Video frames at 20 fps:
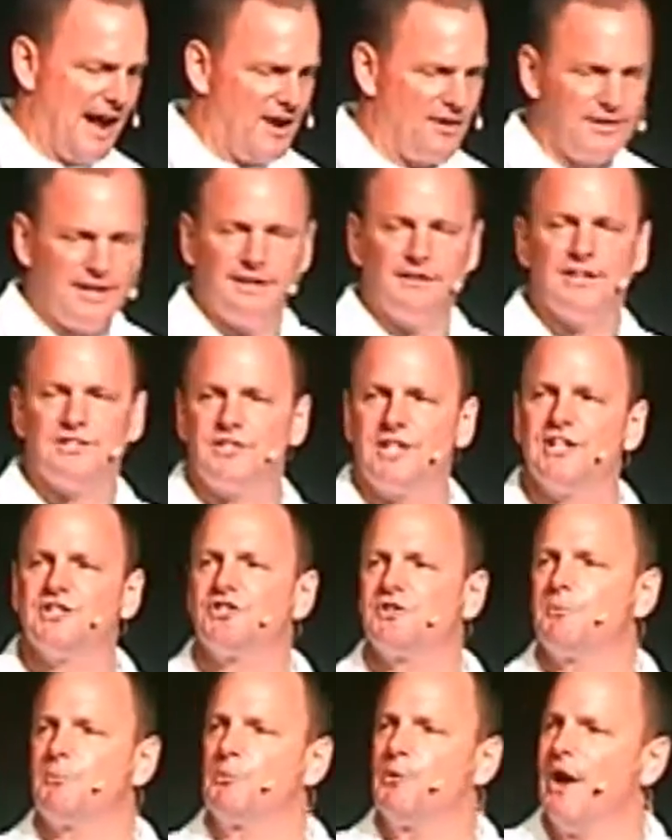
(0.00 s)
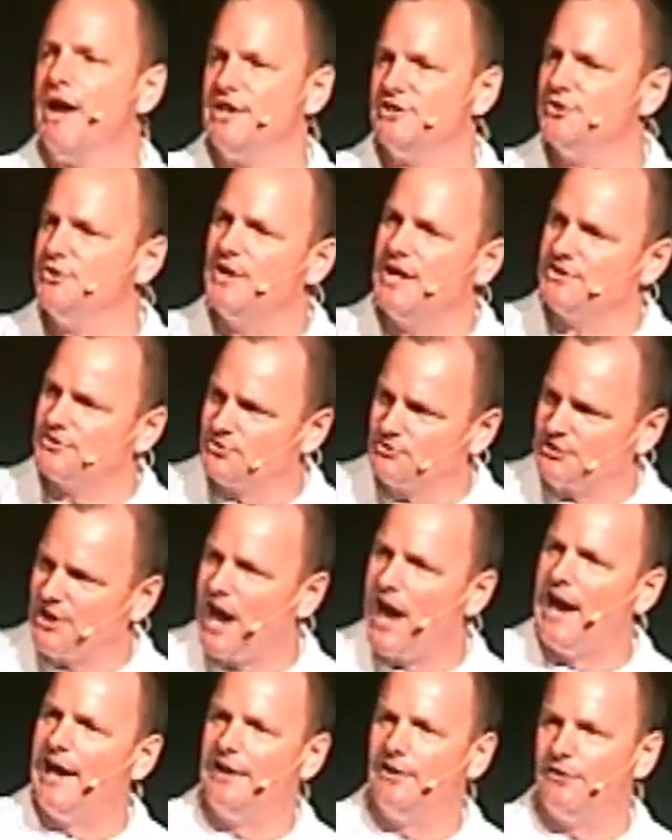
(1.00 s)
out and let's get some rest. You guys are
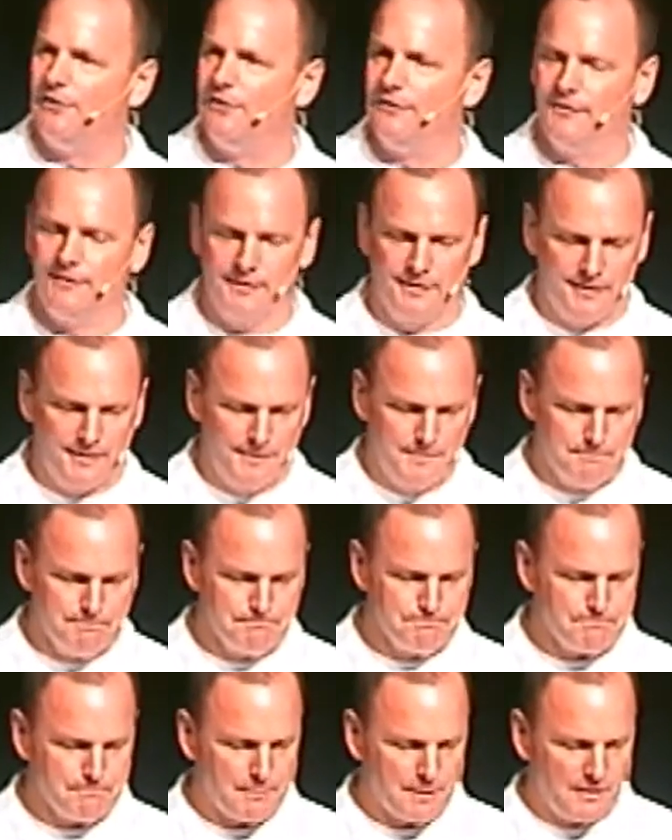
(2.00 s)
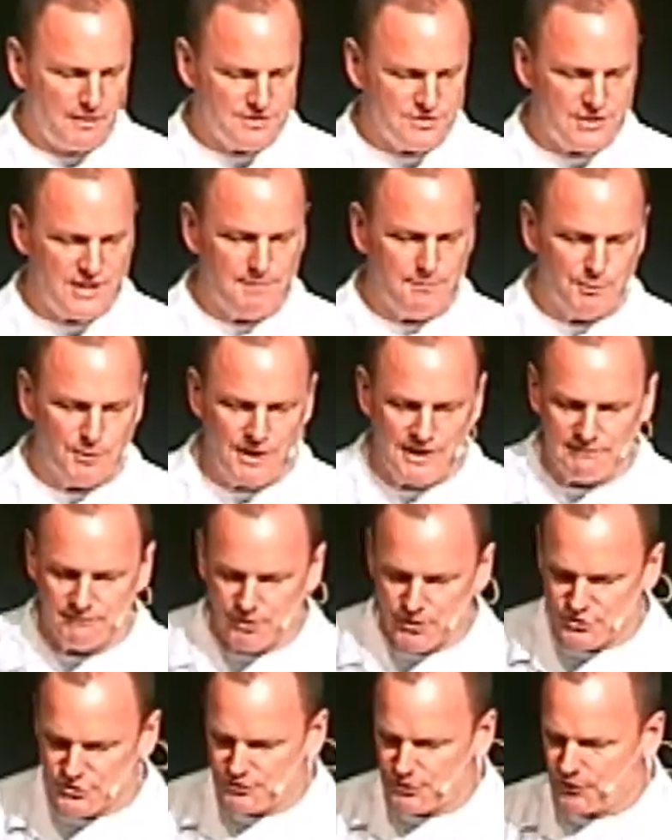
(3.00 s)
tired. Let's keep reading,
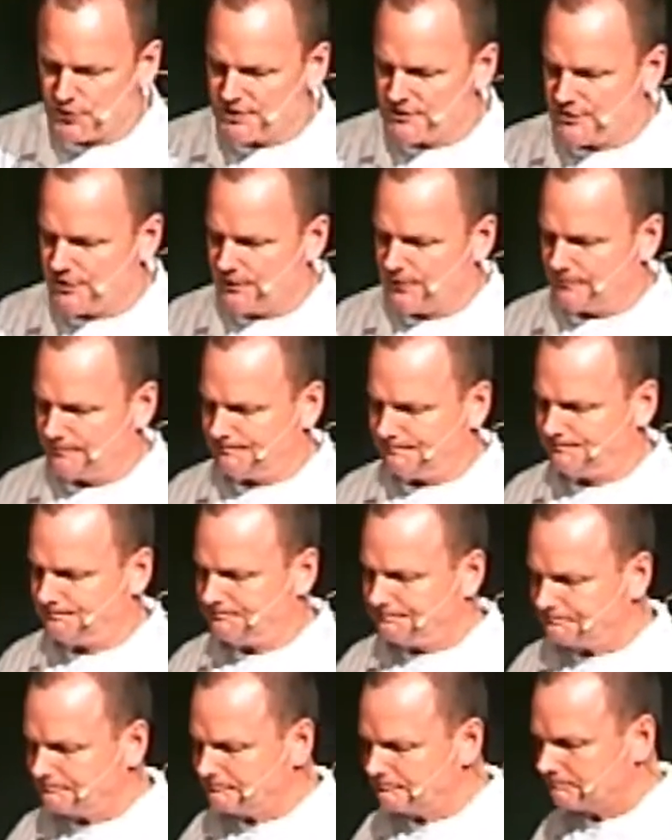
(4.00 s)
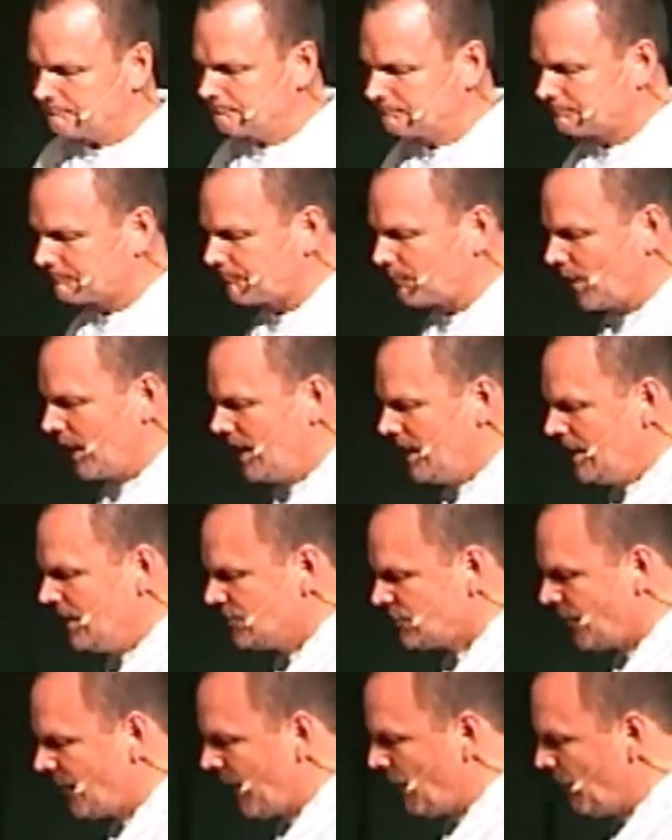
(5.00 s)
verse 32.
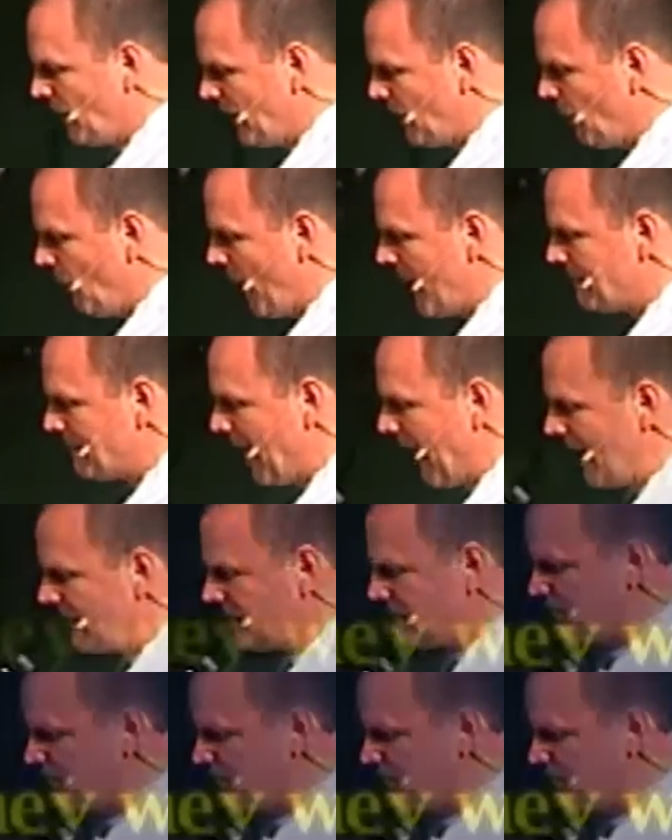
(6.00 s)
So they went away by